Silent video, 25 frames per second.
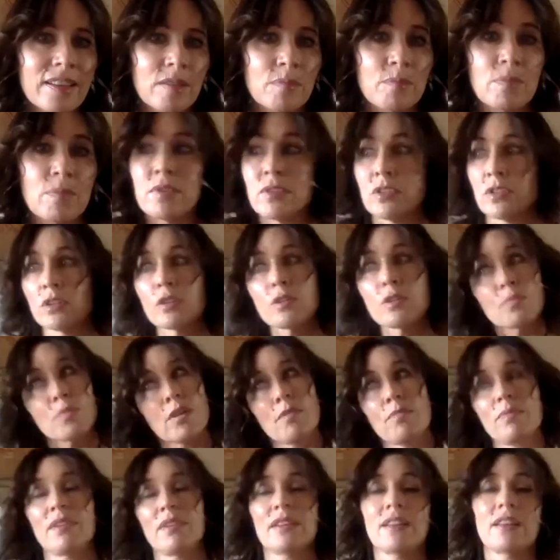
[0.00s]
then you'd
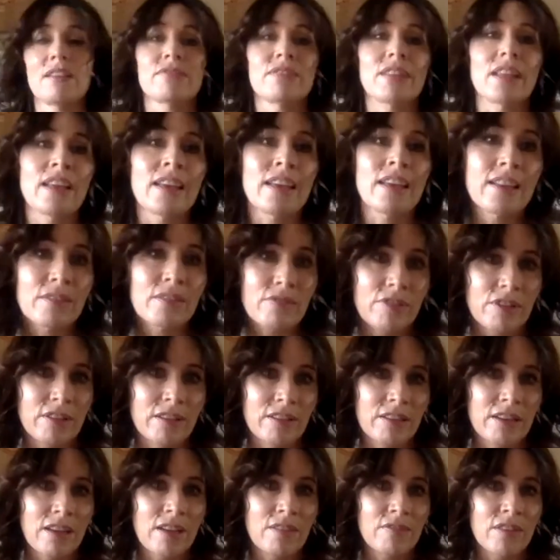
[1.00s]
probably love that if you
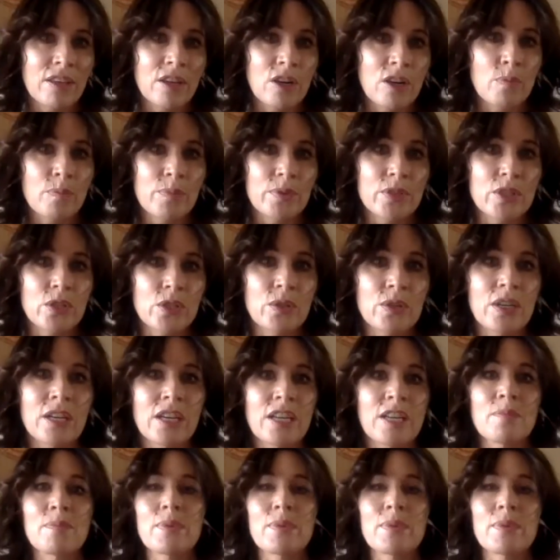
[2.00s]
can have that opportunity,